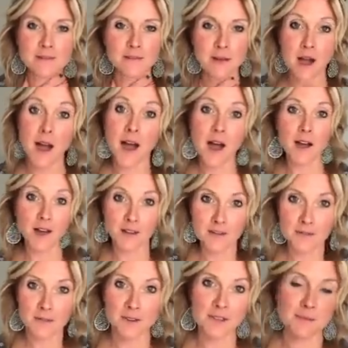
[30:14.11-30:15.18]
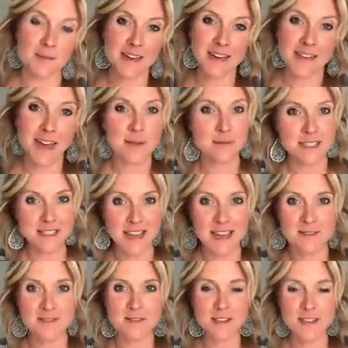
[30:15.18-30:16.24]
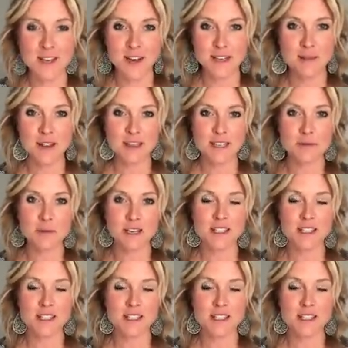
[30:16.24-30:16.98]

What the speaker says: a hug for as many times as I have talked about this book.